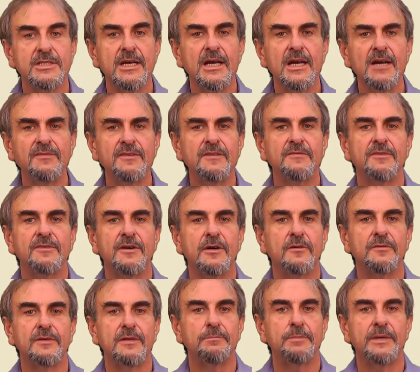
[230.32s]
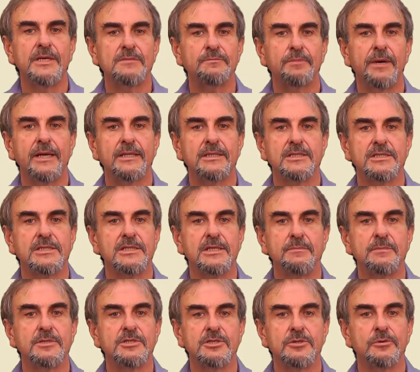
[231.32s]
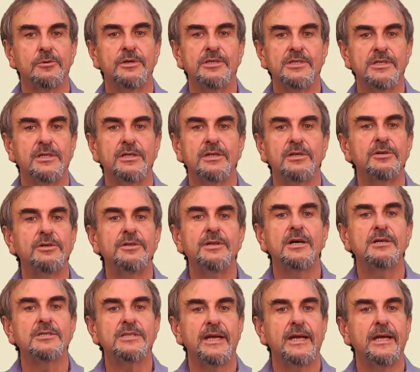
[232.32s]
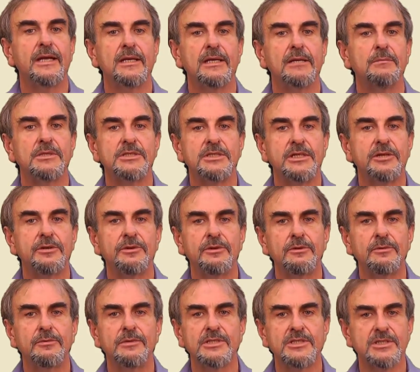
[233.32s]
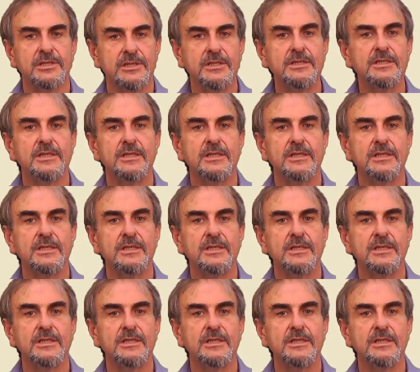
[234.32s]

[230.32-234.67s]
staff involved in best practice timber storage include those handling material receipt